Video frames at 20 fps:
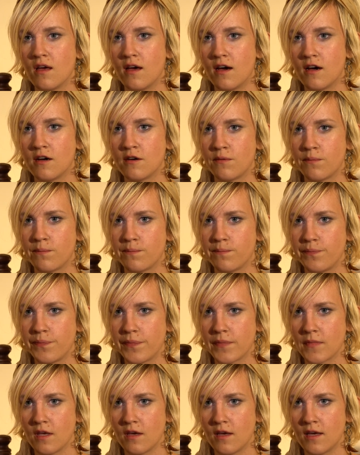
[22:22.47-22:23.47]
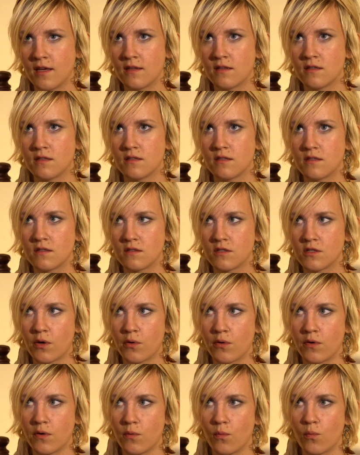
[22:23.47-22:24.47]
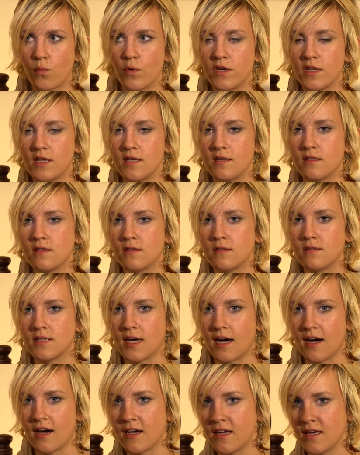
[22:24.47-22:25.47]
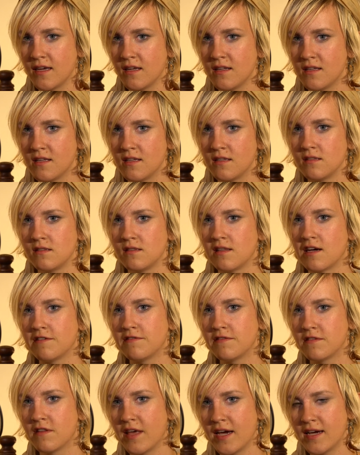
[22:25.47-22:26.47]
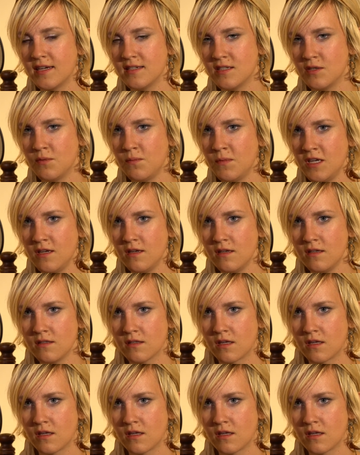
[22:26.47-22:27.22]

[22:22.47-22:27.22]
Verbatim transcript: Um, and so when he died, he left that to me.